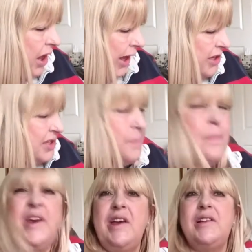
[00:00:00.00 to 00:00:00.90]
It's a
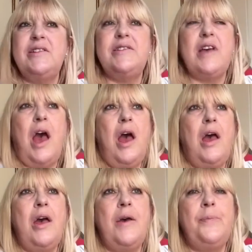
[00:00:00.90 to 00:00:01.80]
bit
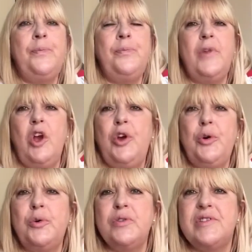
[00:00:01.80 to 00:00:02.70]

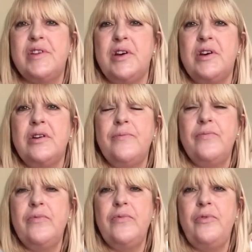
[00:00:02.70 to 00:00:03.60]
coarser
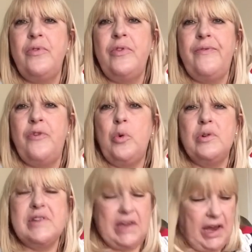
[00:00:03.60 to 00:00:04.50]
than the
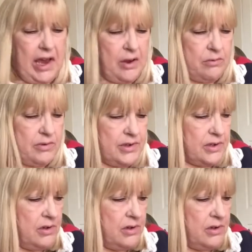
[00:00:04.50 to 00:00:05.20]
40 count.